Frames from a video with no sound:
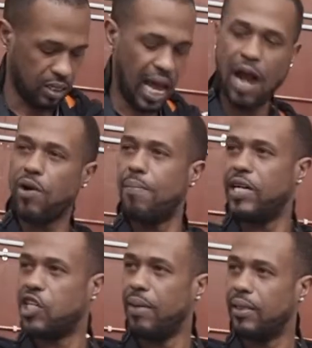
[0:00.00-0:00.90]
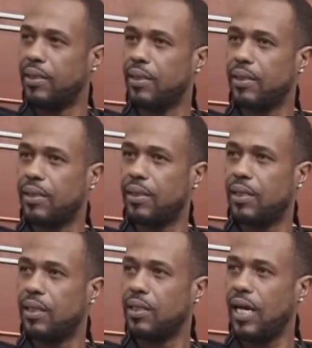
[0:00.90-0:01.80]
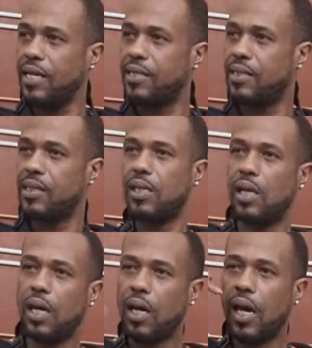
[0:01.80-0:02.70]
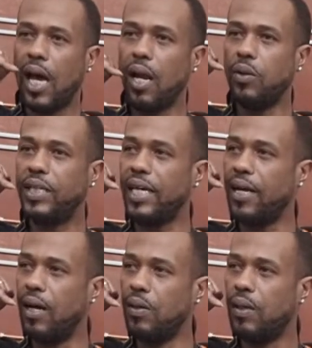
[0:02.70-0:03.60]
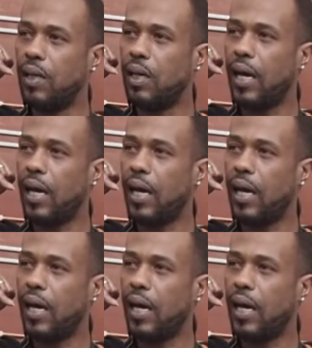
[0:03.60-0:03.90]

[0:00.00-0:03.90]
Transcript: Direct measurement. Yes? Hello, DNO,